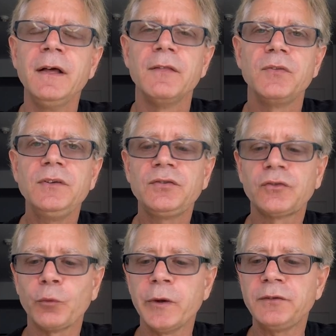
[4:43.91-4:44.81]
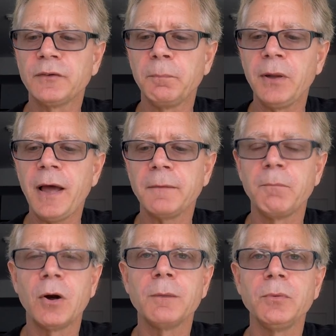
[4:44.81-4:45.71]
these streaks of black
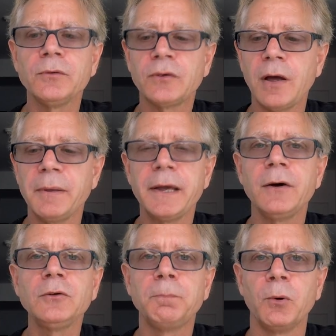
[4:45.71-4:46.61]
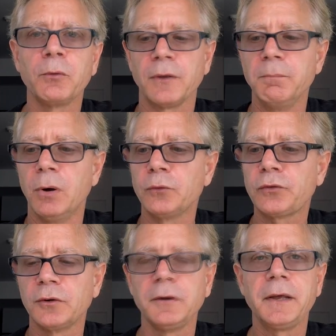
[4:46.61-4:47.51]
marbles coming out, both
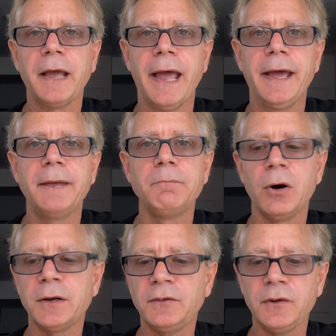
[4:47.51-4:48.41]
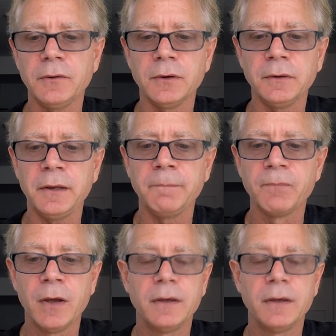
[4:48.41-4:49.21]
emotionally and monetarily?